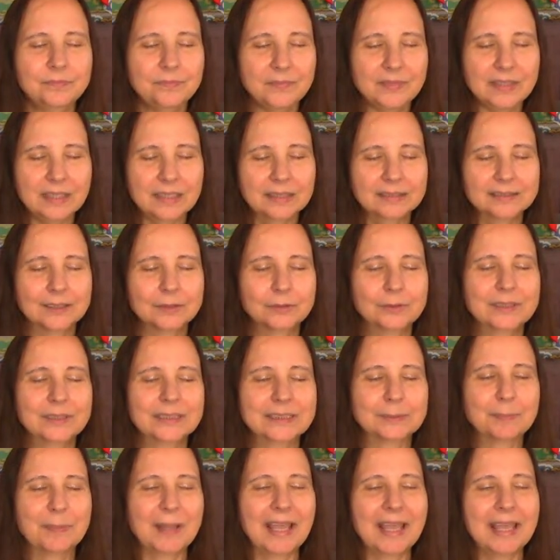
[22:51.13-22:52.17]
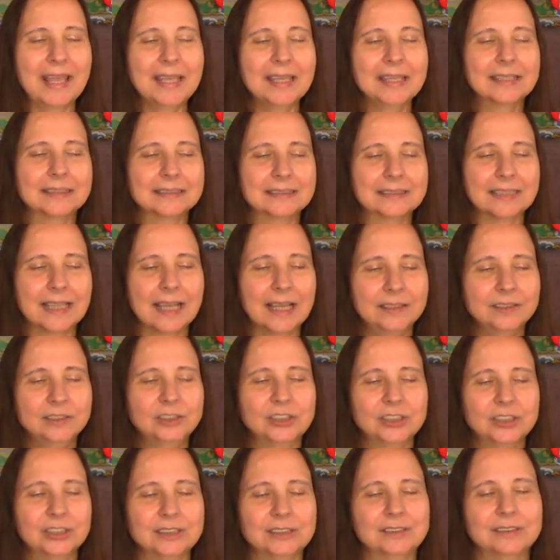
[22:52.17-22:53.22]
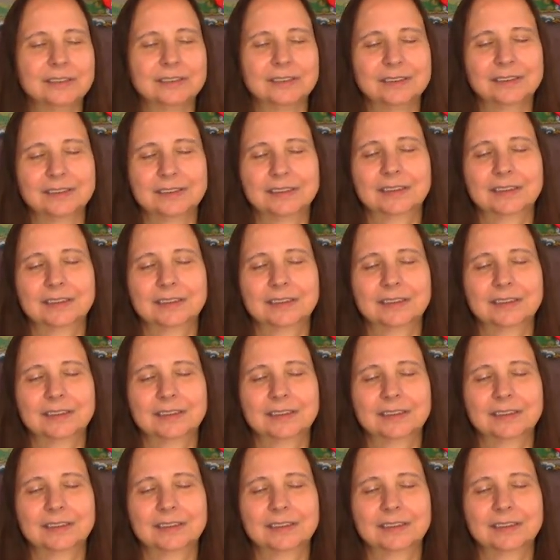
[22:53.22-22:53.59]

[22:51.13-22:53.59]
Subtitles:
So this paying attention